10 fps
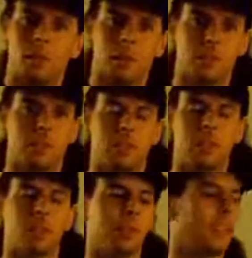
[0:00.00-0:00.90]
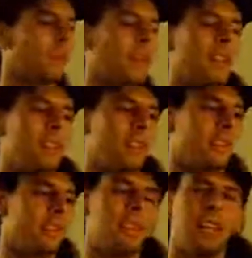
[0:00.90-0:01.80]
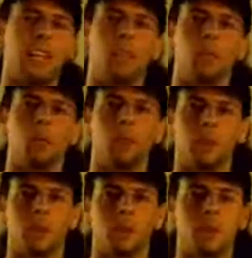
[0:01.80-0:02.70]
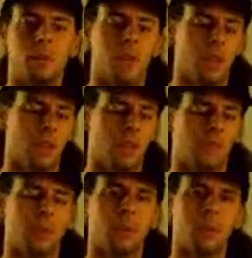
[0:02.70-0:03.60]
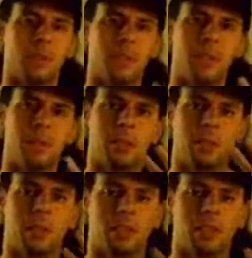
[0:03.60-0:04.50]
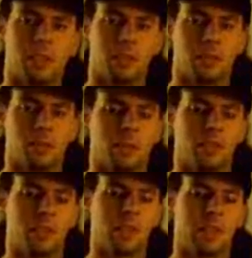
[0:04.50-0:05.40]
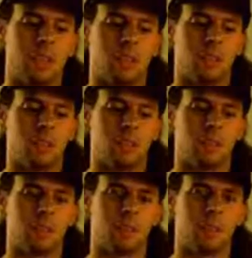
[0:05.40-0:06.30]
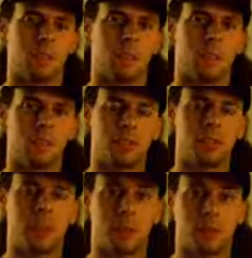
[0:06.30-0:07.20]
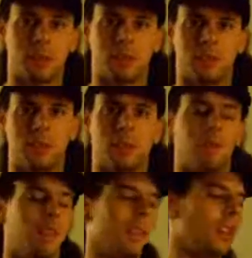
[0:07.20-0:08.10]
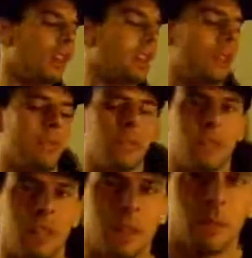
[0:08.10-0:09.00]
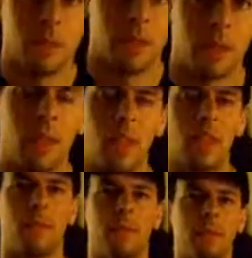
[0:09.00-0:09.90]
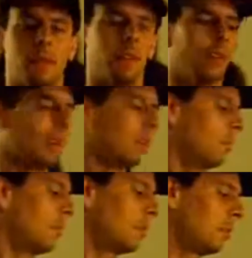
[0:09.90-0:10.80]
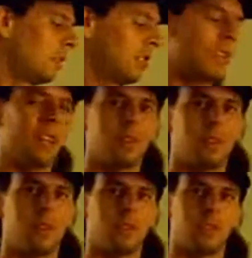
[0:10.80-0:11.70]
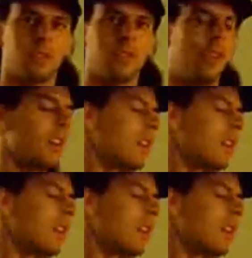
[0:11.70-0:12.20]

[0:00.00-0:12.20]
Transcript: newest installment of my lessons. Today I'm going to show you four finger manipulation exercises and I'm going to introduce vibrato to you. So to start out with the finger manipulation exercises,